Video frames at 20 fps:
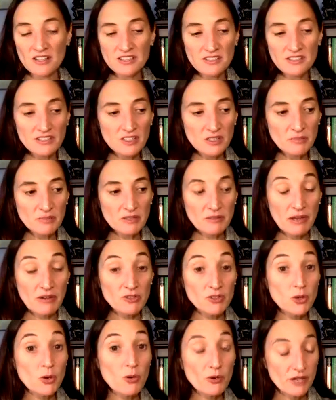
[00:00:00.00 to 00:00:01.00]
Um, you
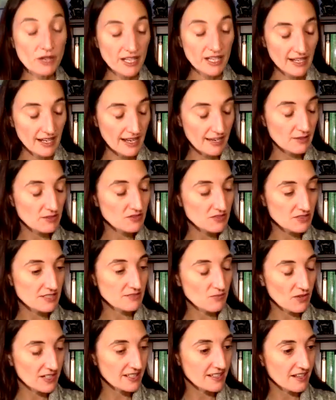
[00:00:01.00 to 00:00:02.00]
also, we talked a little bit
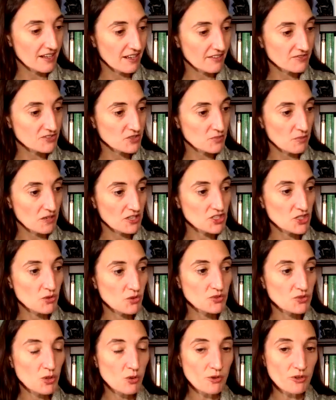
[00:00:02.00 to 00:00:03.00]
about taurine. I
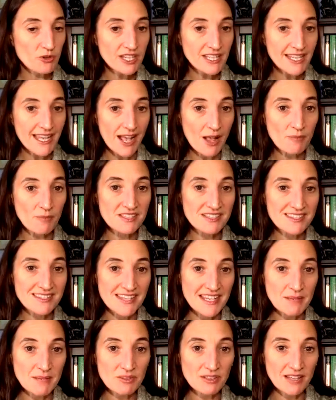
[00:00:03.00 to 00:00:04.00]
didn't want to get off too
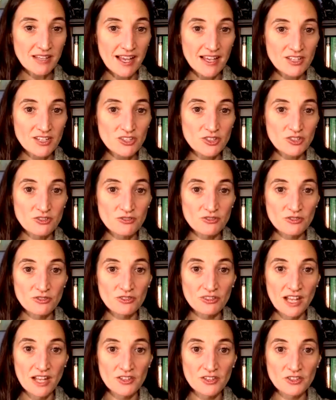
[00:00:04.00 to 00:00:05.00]
much. So taurine helps
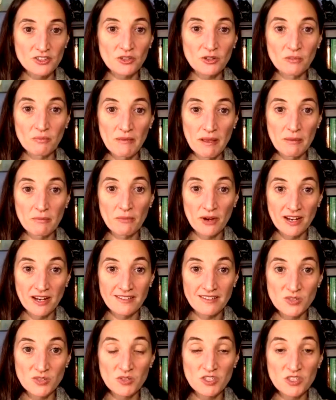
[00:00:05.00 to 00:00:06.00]
stabilize your
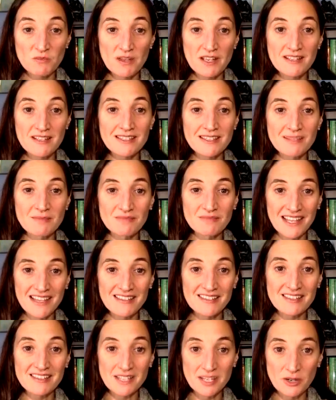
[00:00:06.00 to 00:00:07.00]
neurological
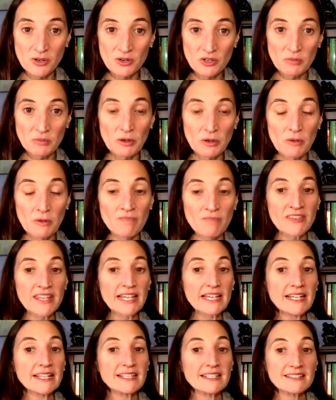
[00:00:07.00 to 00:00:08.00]
membranes, which makes them
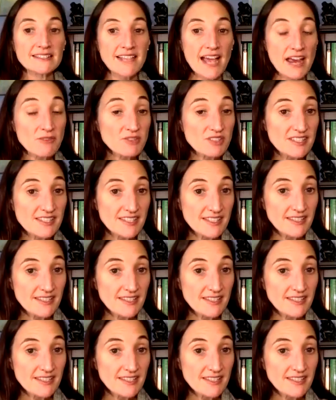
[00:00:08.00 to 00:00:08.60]
less irritable.